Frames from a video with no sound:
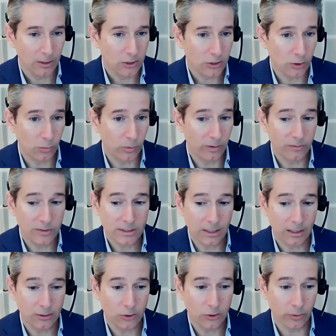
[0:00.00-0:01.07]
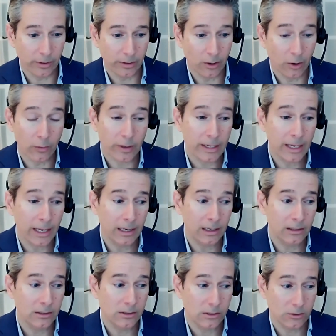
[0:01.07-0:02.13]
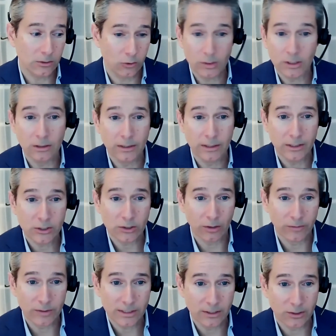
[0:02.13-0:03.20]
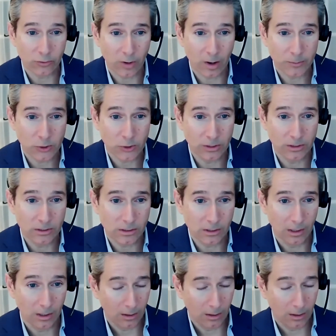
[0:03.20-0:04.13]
So we've seen during hurricanes, utility service interruptions,